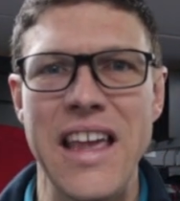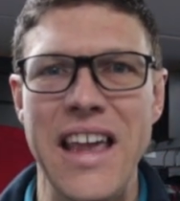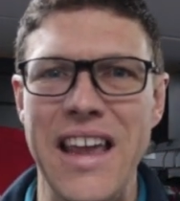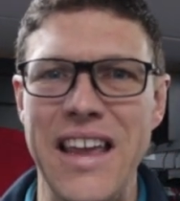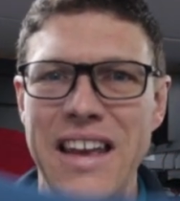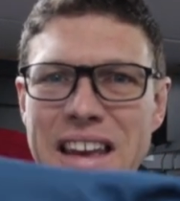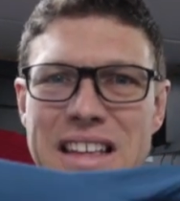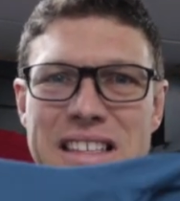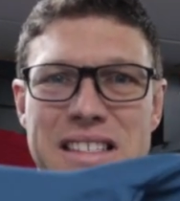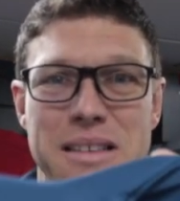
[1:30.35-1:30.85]

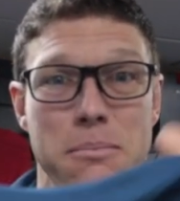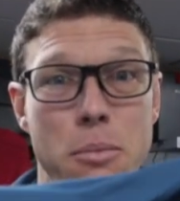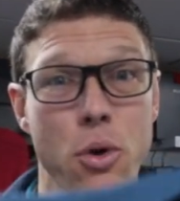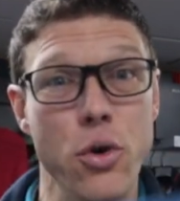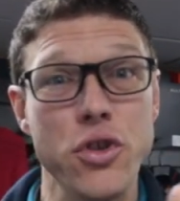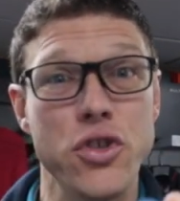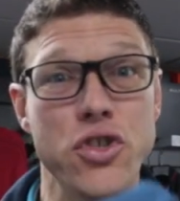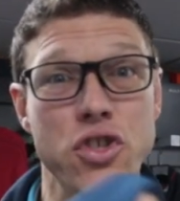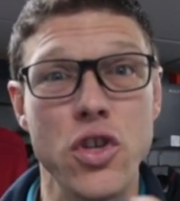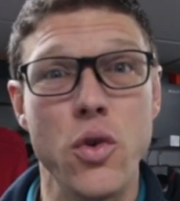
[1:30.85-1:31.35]
It is
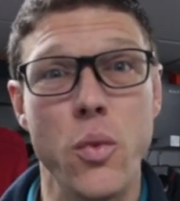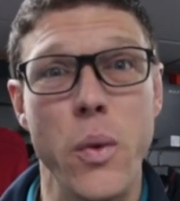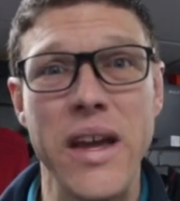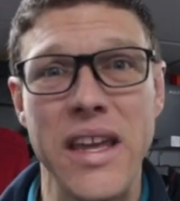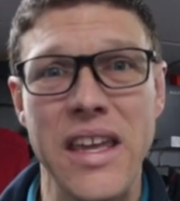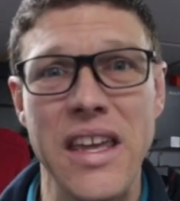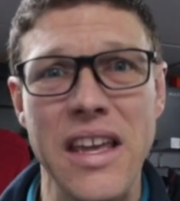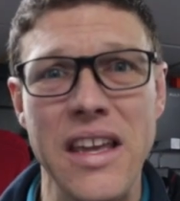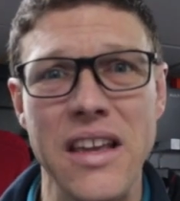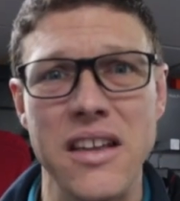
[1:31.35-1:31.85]
moisture
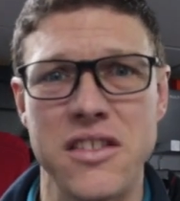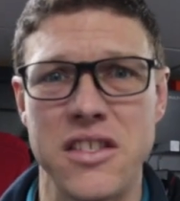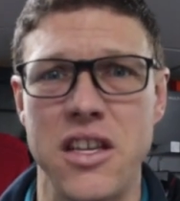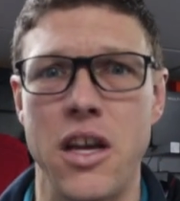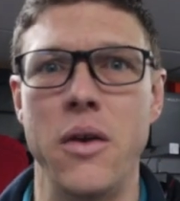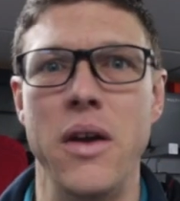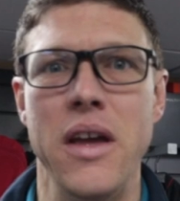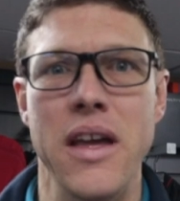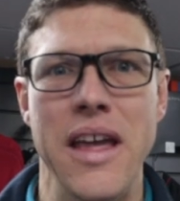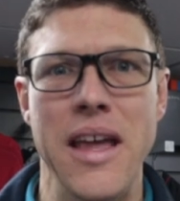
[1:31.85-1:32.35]
wicking,
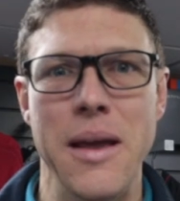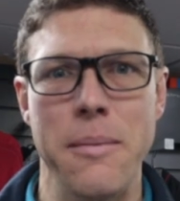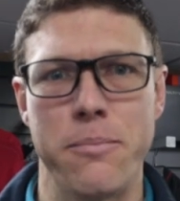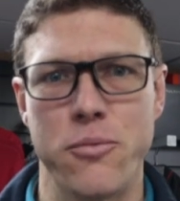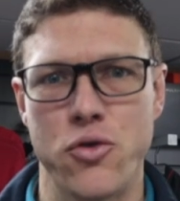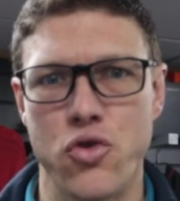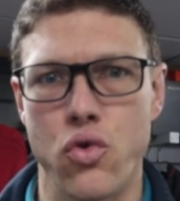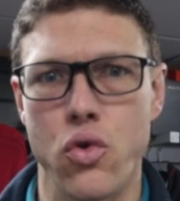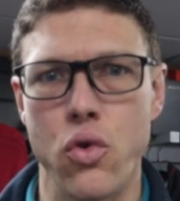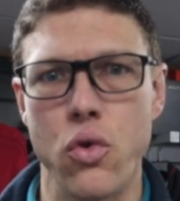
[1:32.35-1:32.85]
so
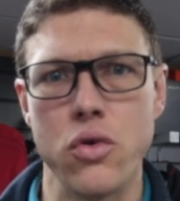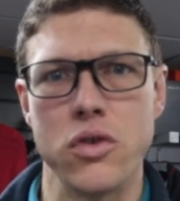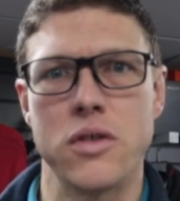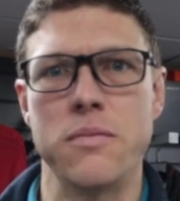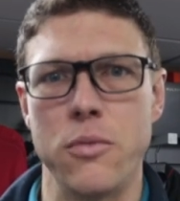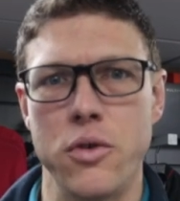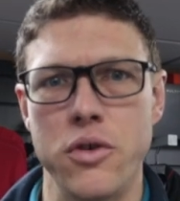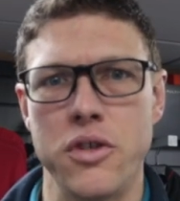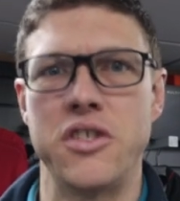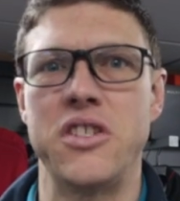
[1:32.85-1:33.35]
it draws
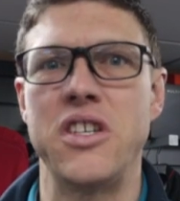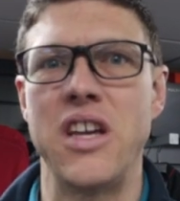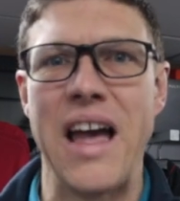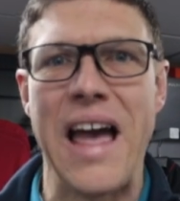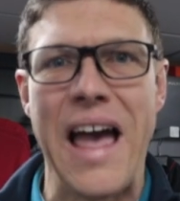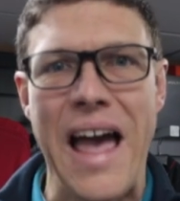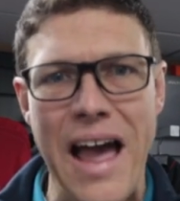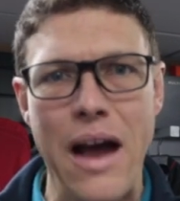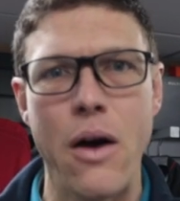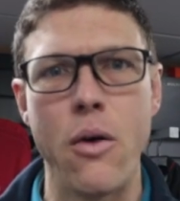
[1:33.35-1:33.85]
moisture
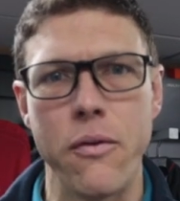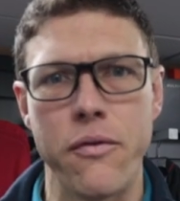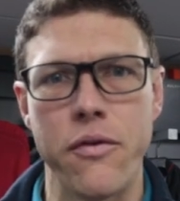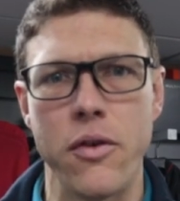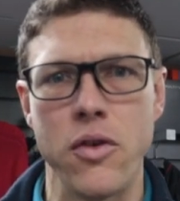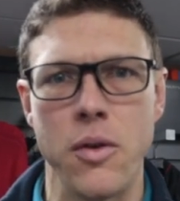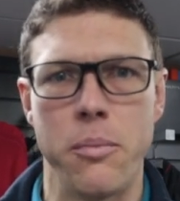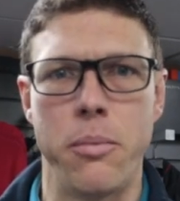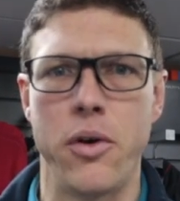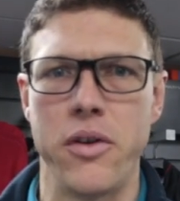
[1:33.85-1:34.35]
out
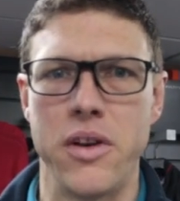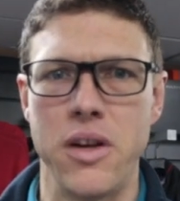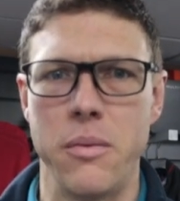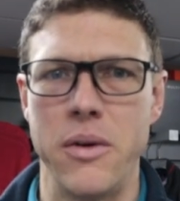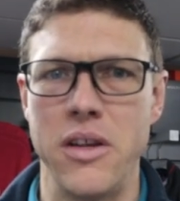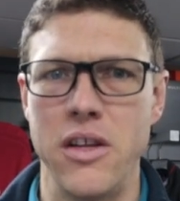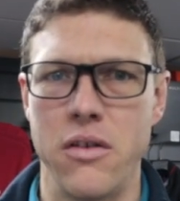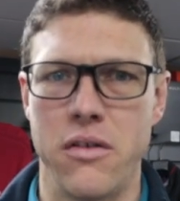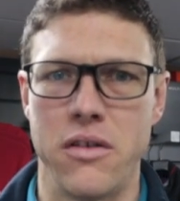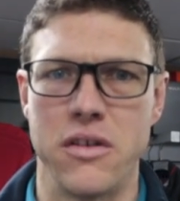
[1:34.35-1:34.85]
from the body
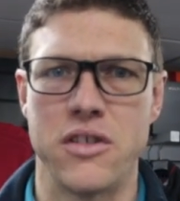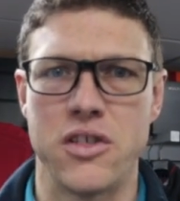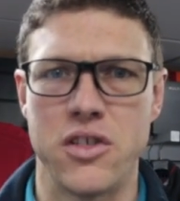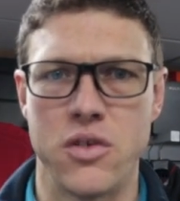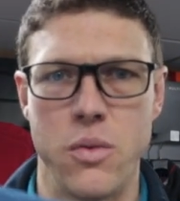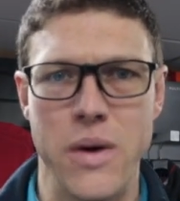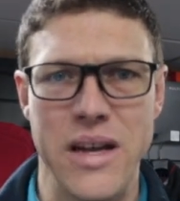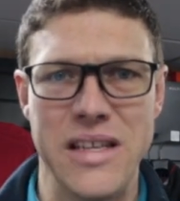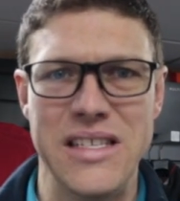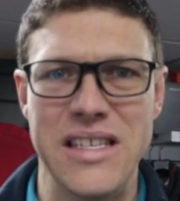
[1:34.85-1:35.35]
when you're in
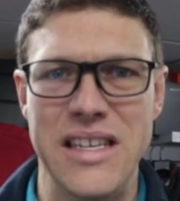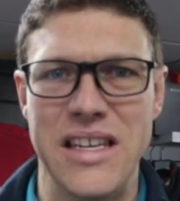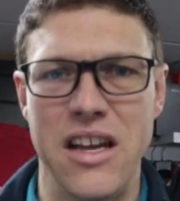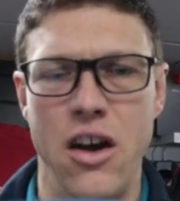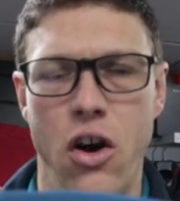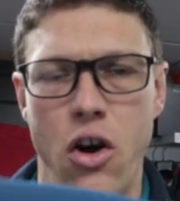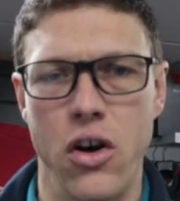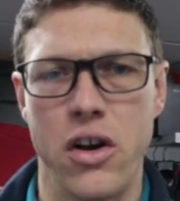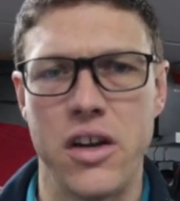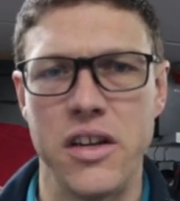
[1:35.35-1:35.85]
sweaty
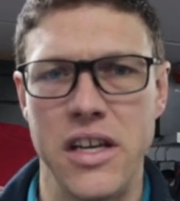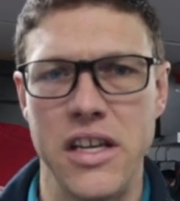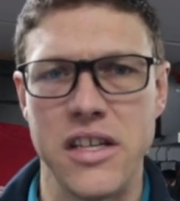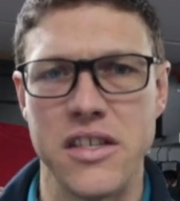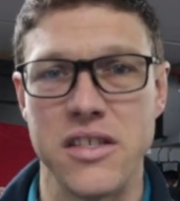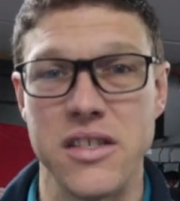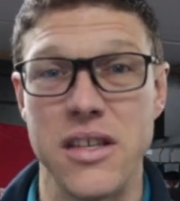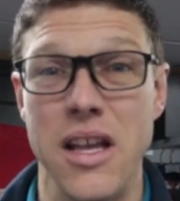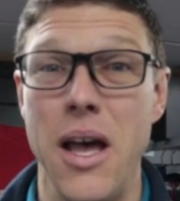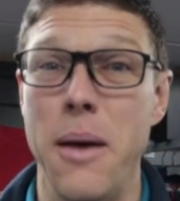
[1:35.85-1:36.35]
hot
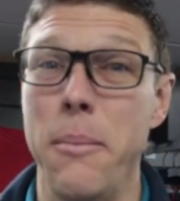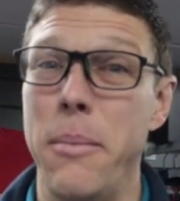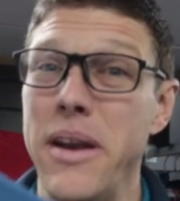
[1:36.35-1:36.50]
conditions,